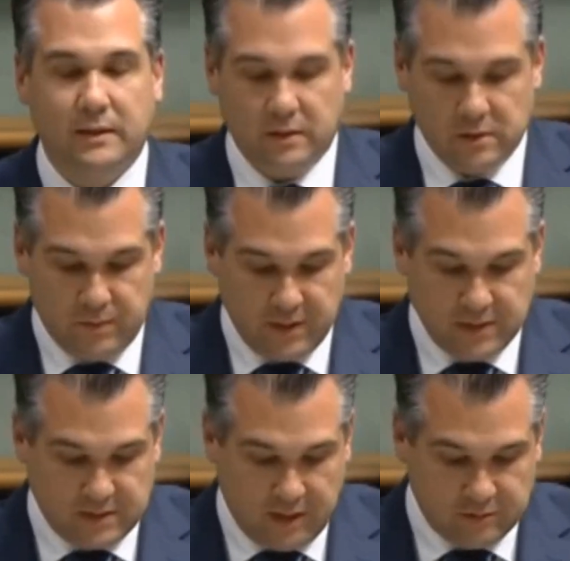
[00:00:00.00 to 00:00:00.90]
has been
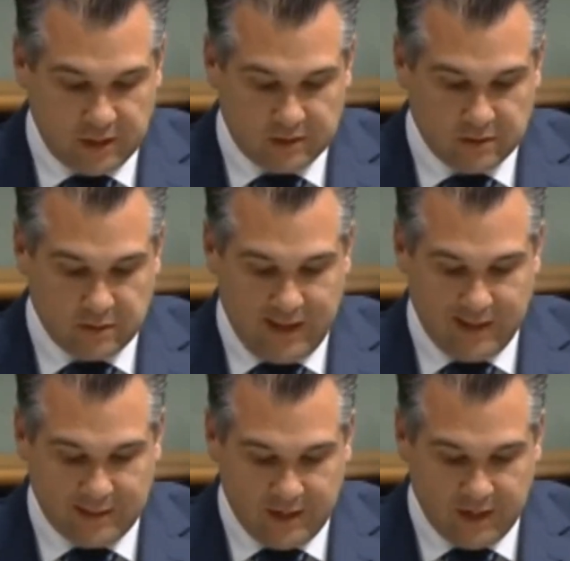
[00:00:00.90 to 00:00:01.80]
subject to
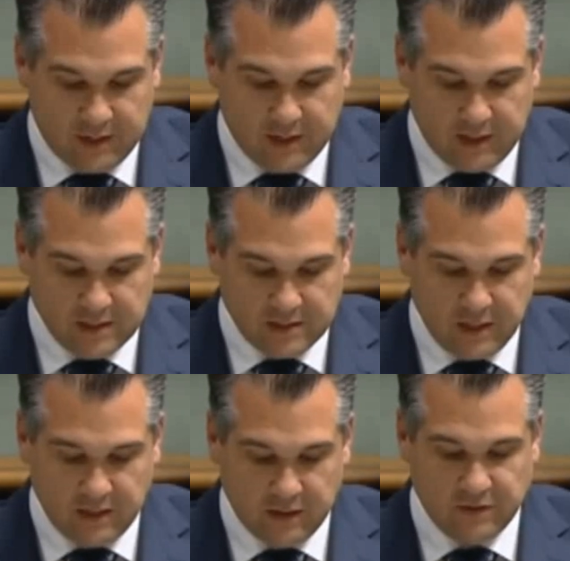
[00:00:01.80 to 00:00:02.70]
ethnic
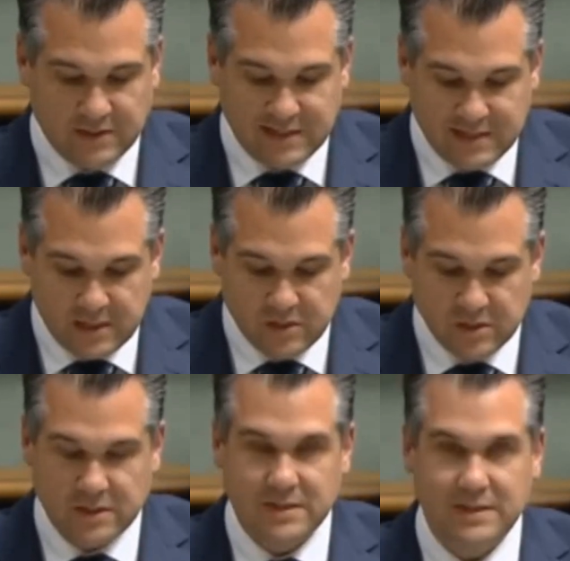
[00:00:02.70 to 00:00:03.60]
cleansing of its
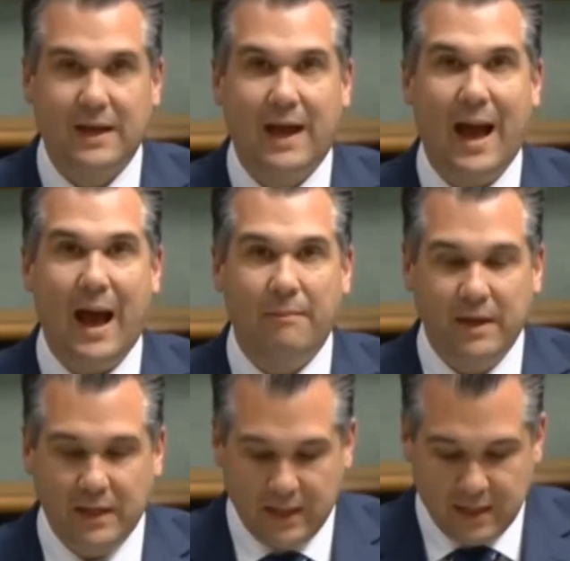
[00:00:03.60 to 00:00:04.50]
indigenous
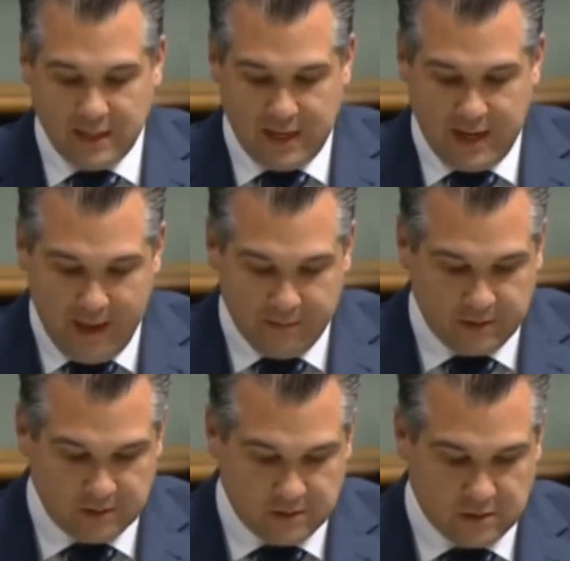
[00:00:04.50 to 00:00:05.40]
Armenian
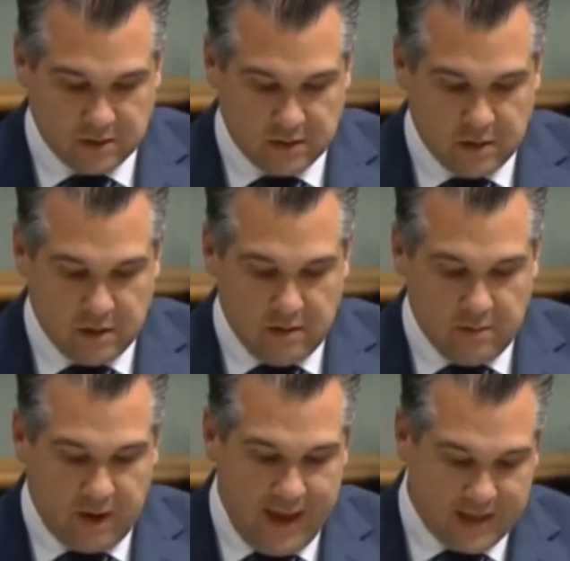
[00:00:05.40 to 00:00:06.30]
inhabitants
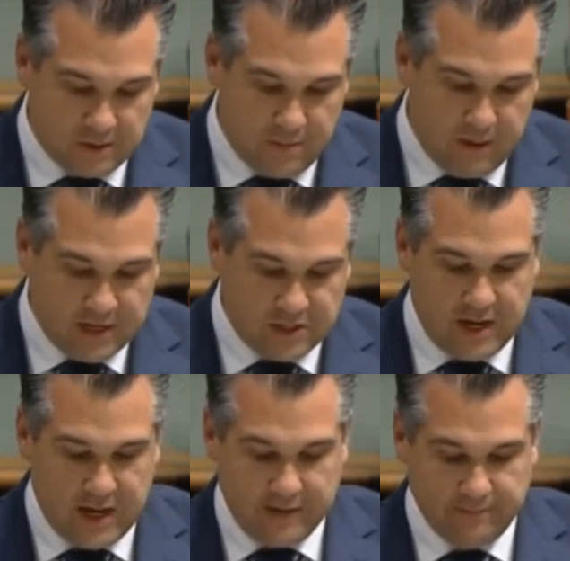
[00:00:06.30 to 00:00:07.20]
by
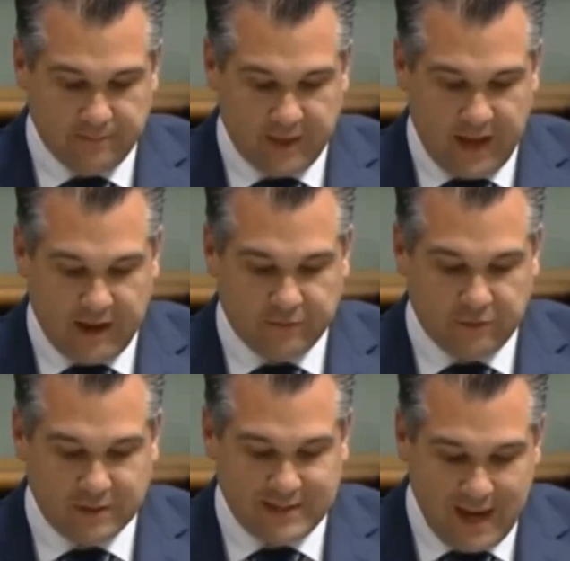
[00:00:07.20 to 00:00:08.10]
Azerbaijan
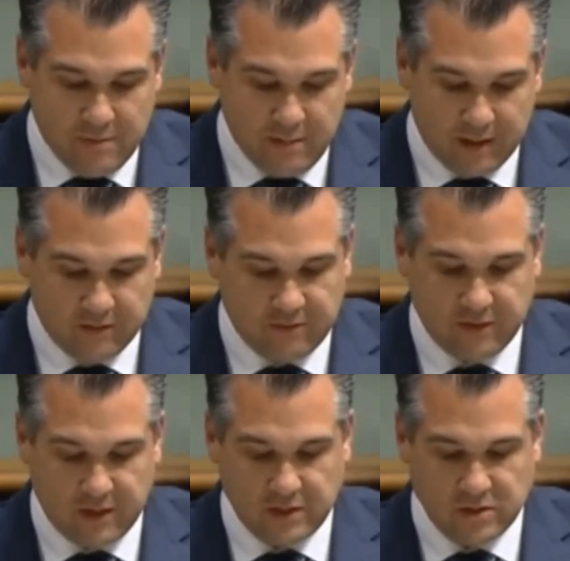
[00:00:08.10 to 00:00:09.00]
after a 10-month
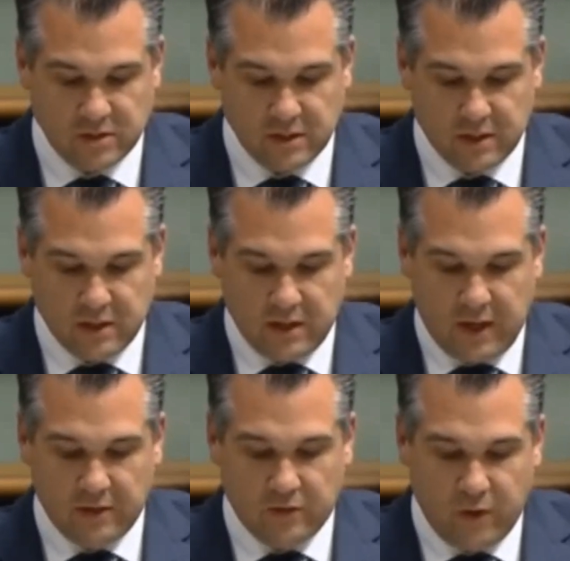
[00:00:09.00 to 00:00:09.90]
siege
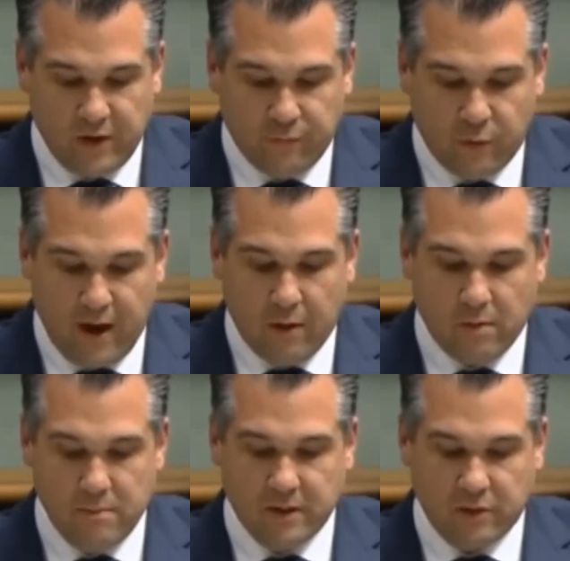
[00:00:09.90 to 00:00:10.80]
and a
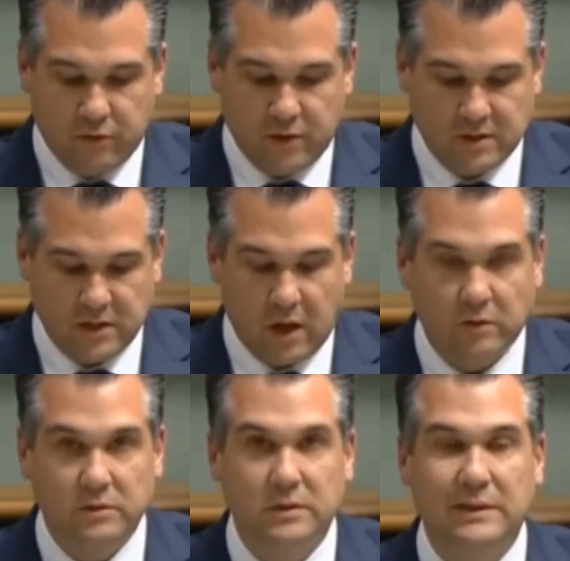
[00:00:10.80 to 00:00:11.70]
24-hour military
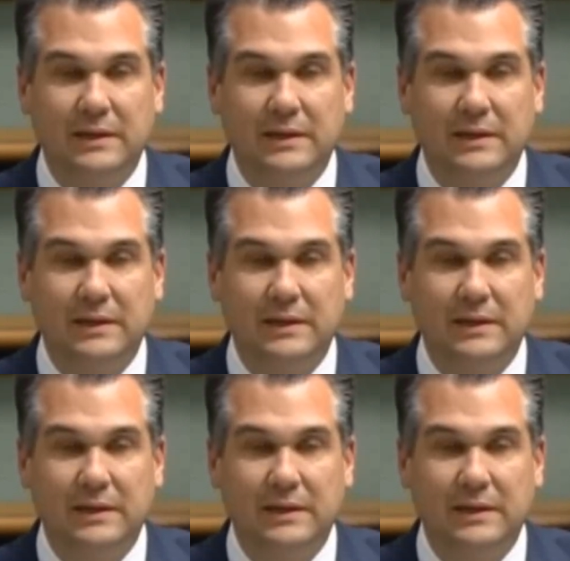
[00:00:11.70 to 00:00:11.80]
assault,